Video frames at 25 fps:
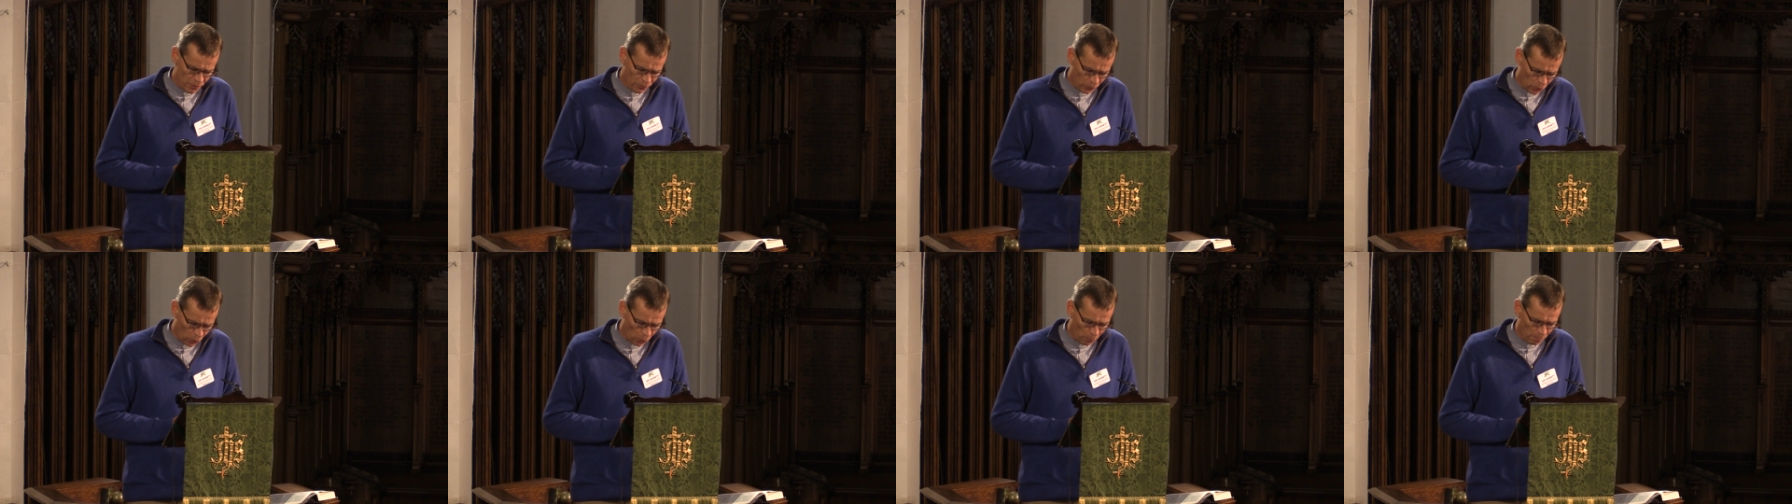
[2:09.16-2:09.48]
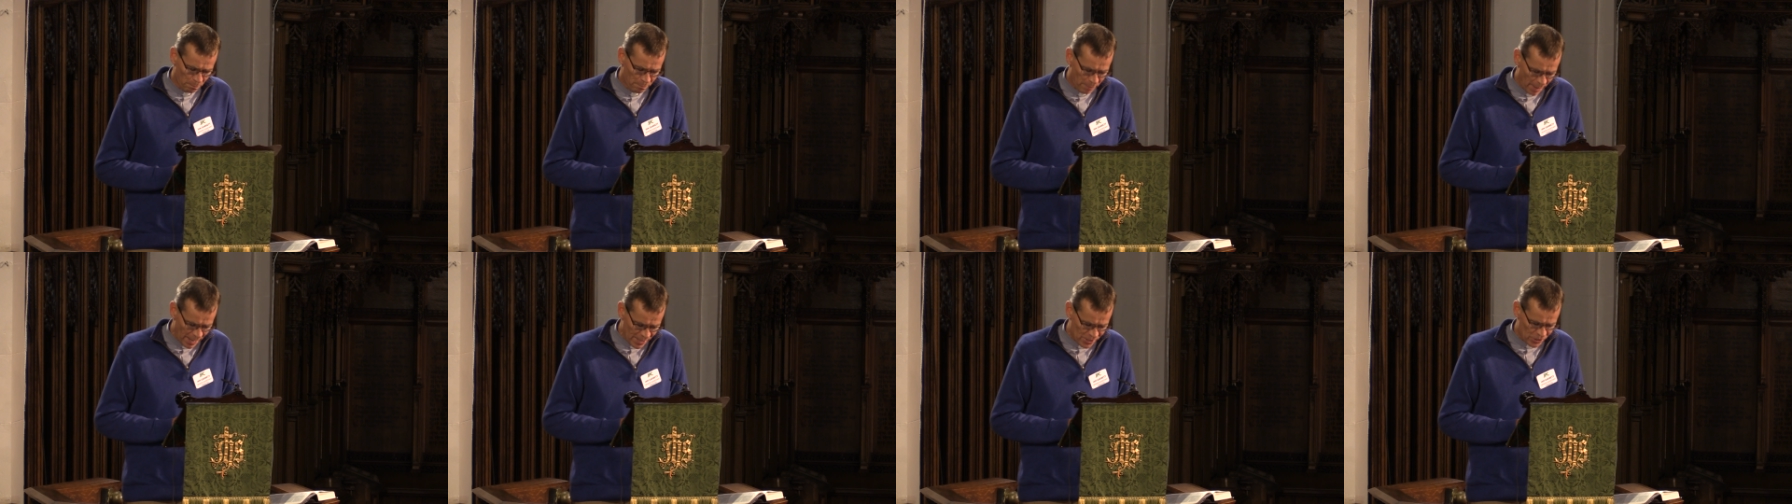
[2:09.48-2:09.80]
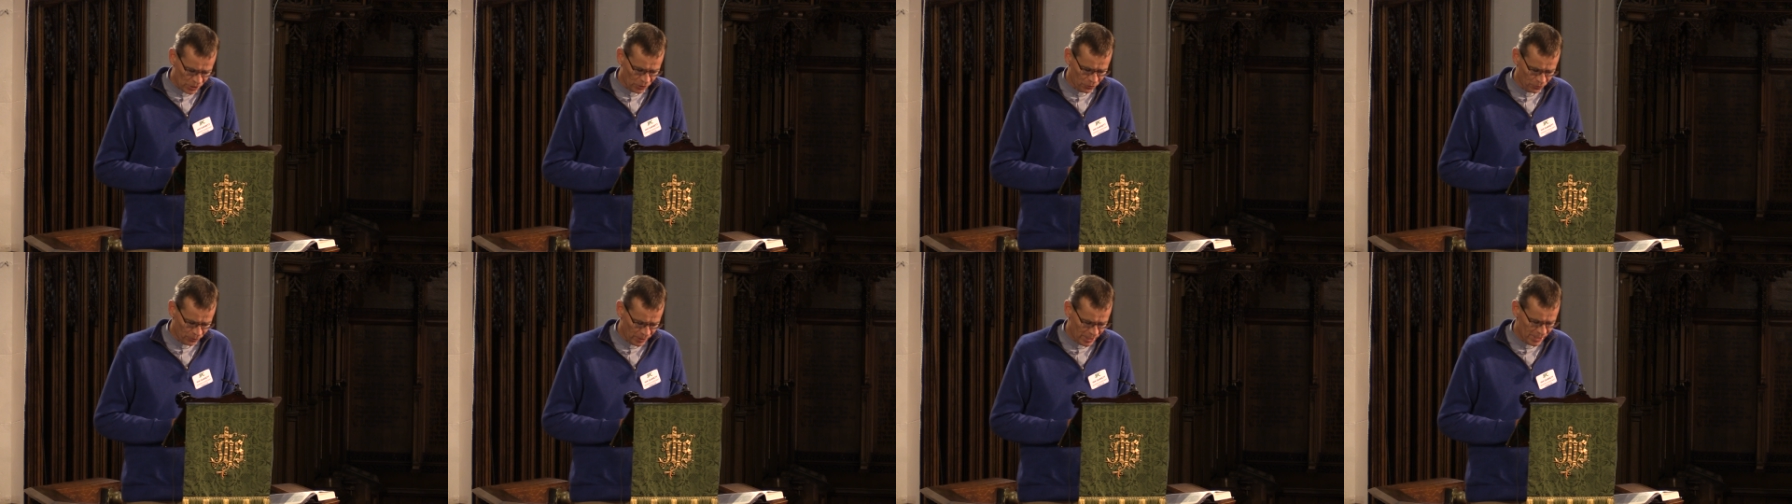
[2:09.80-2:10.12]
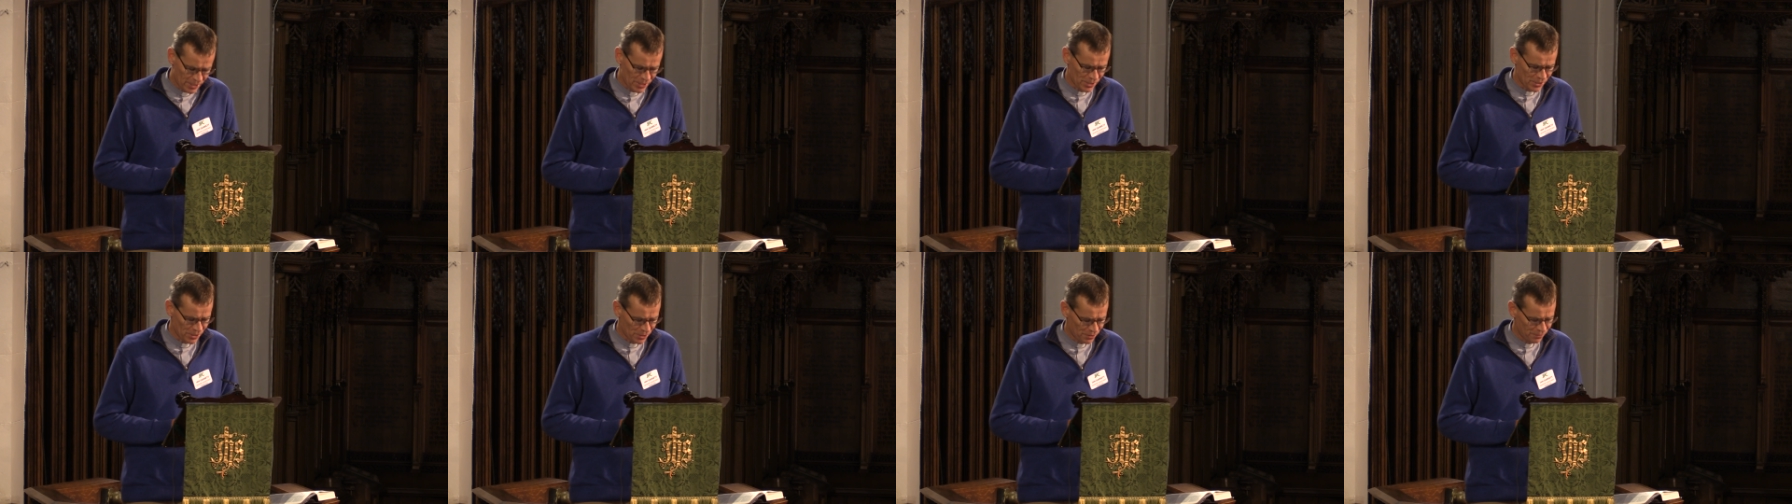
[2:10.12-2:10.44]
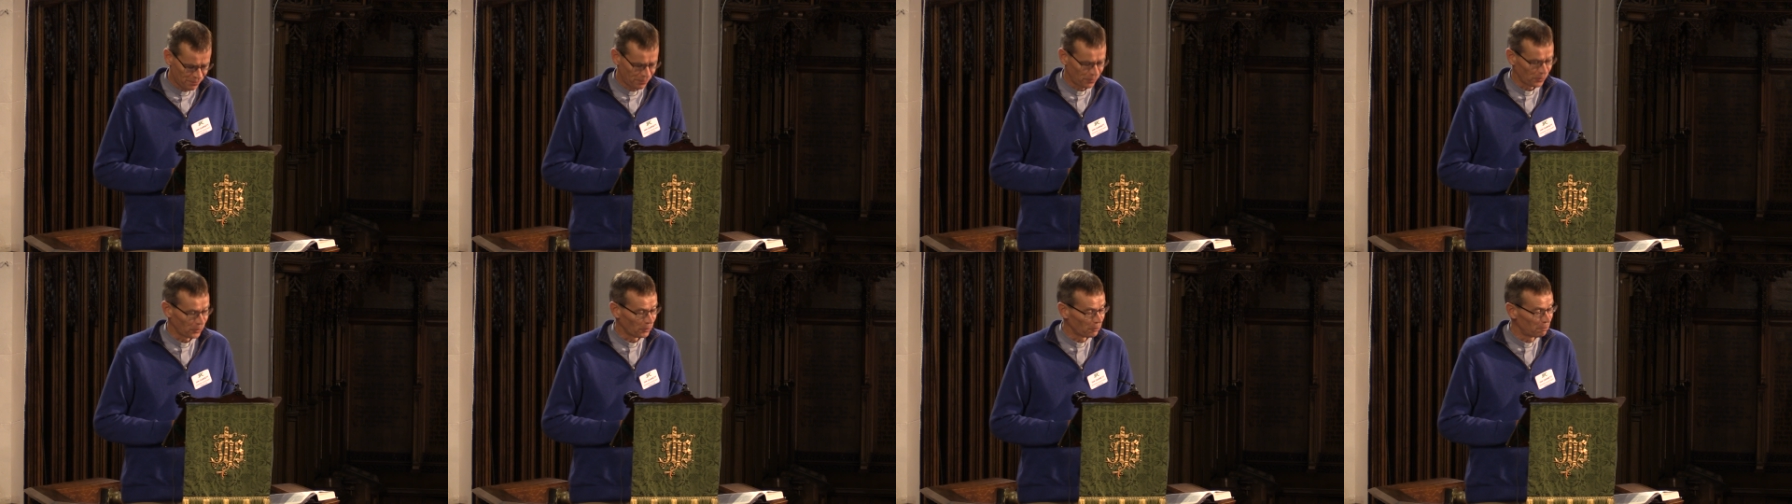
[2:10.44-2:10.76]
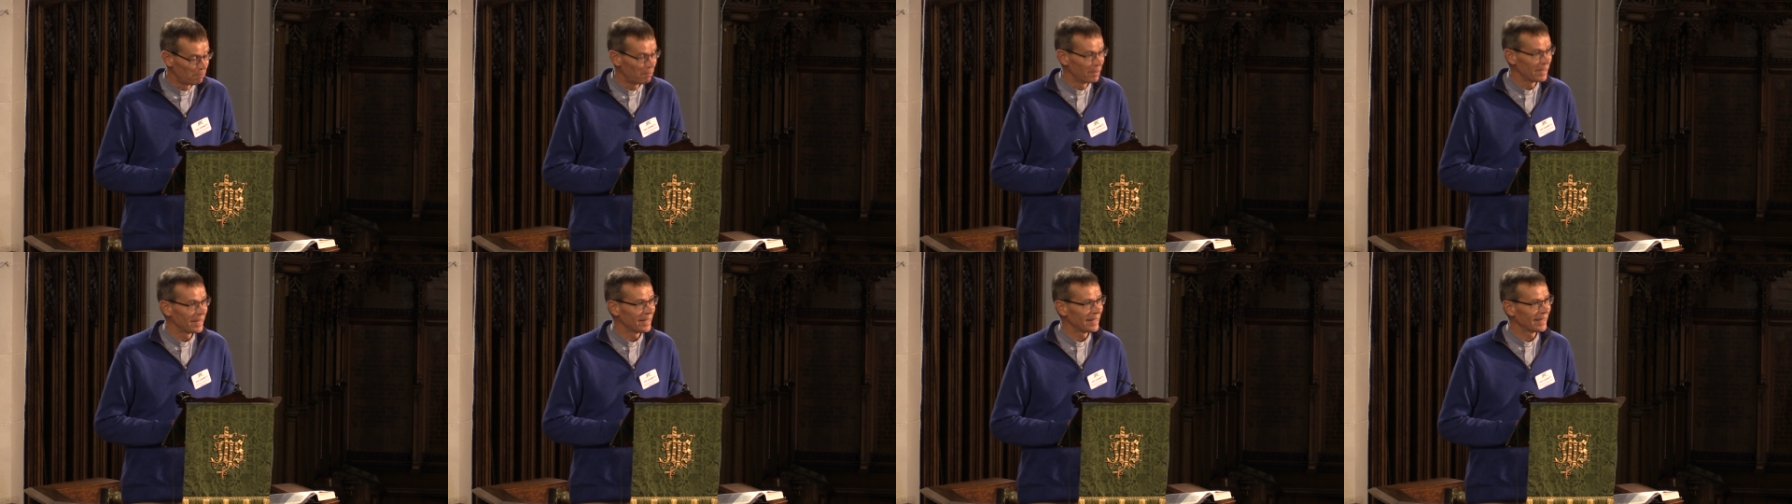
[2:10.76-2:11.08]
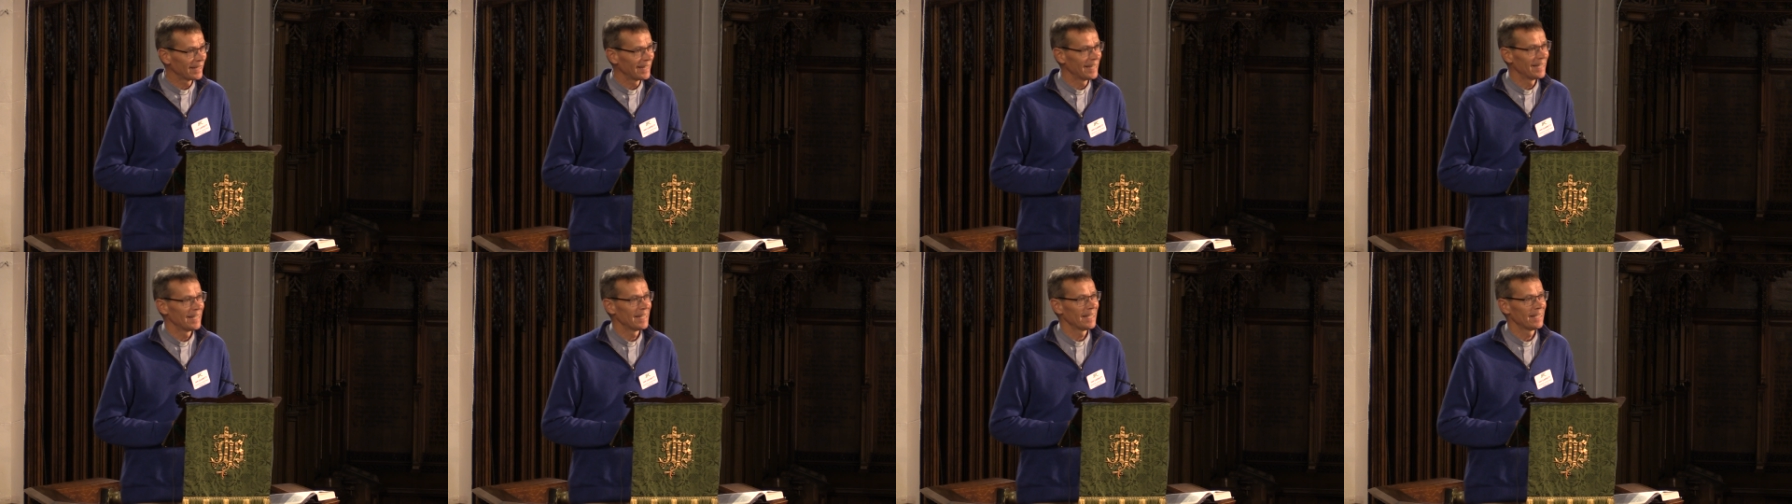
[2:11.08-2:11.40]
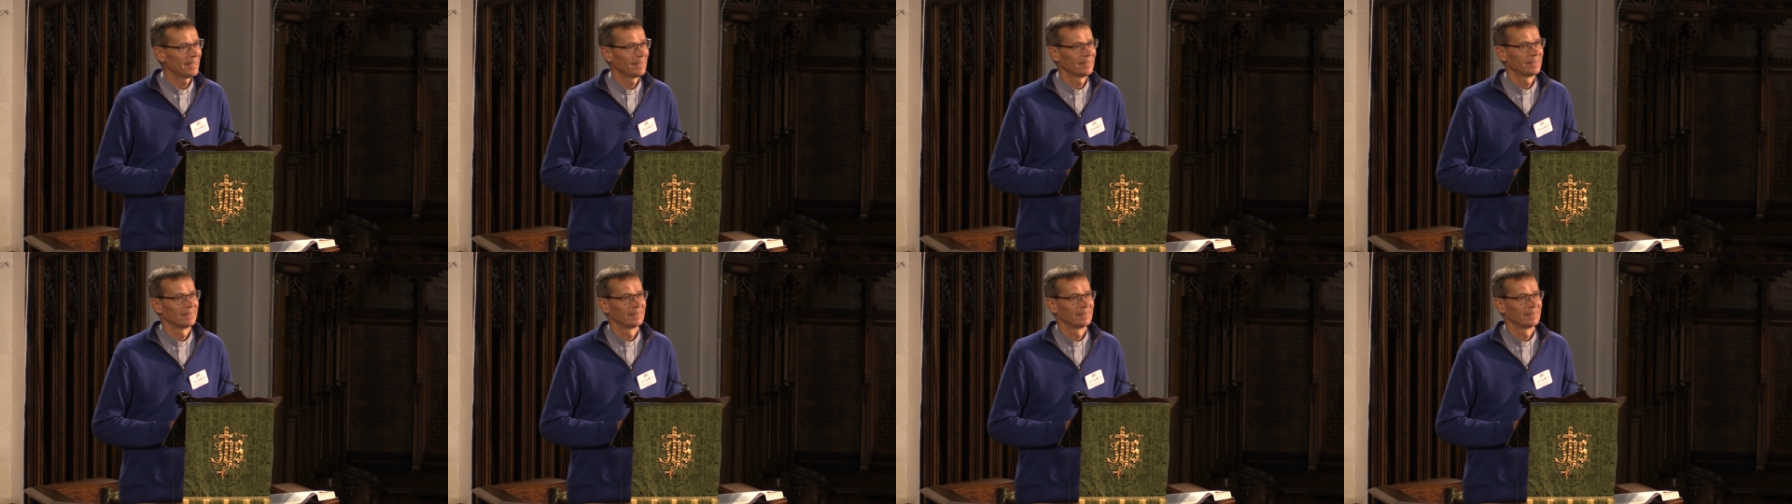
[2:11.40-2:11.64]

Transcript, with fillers: got better reasons for being here,